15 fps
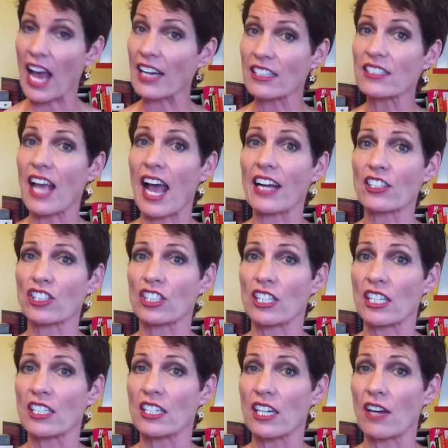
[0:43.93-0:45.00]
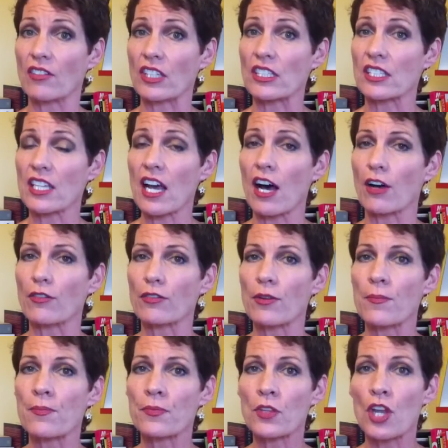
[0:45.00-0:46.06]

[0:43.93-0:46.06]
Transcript: That is action in and of itself.